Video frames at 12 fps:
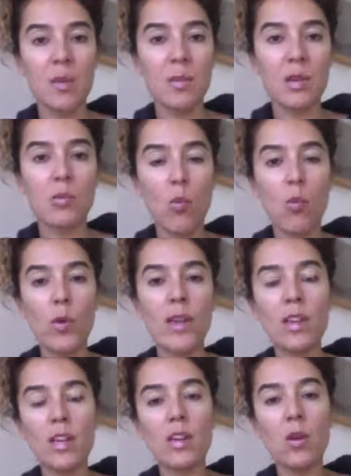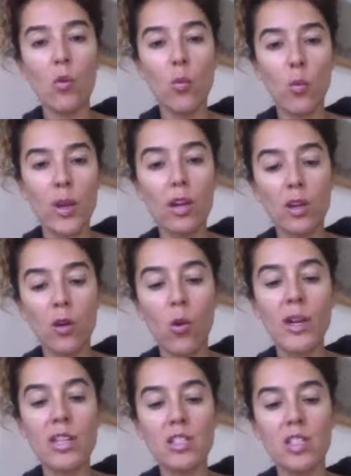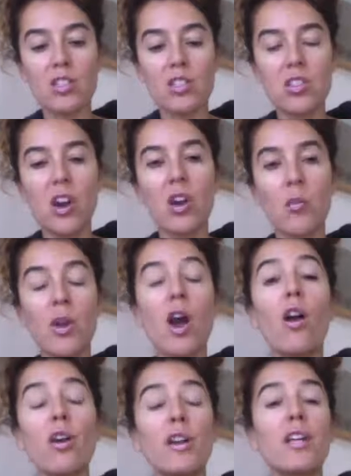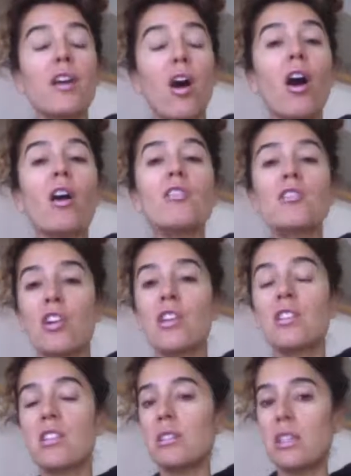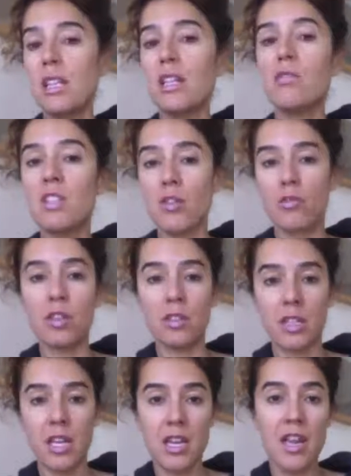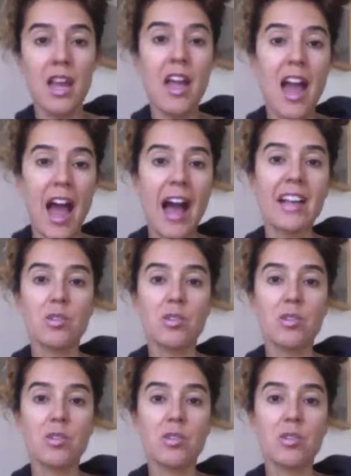I mean, we are going to start, we already are starting to live differently as a